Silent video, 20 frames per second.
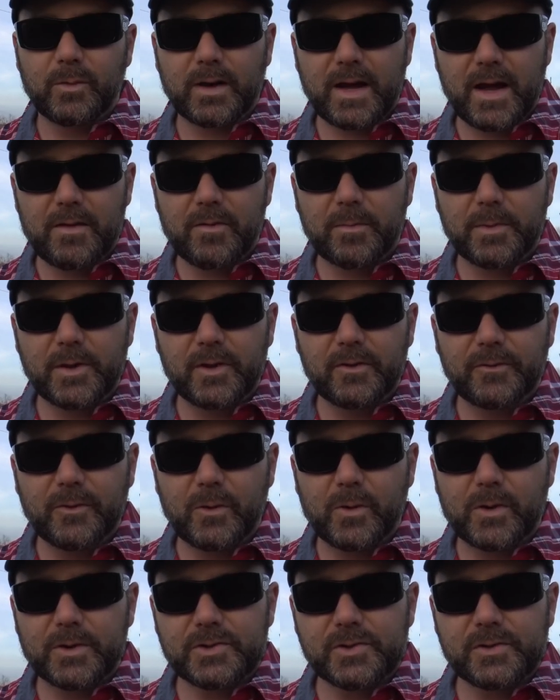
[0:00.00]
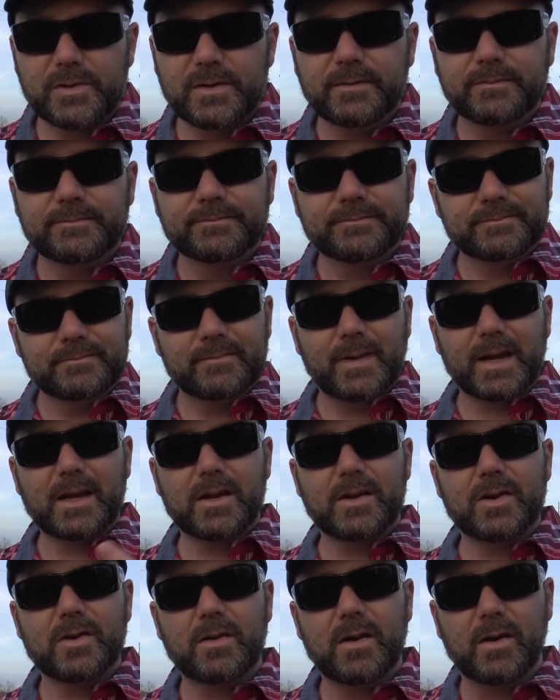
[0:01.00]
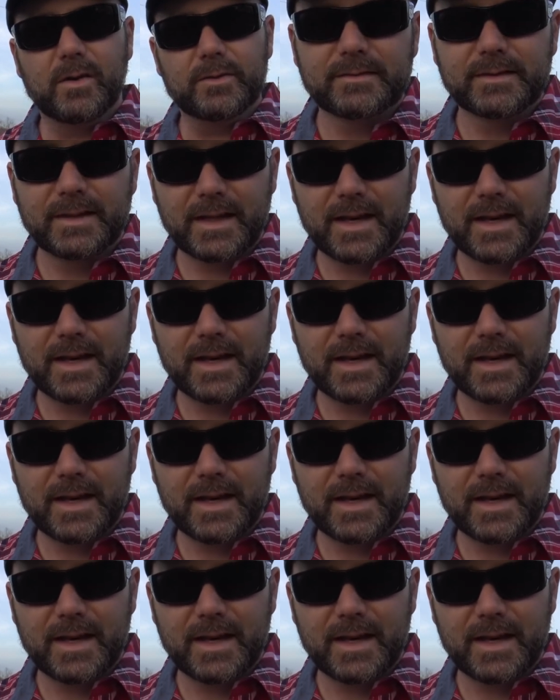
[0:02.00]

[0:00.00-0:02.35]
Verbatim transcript: want to have a beautiful orchard? Make it your own.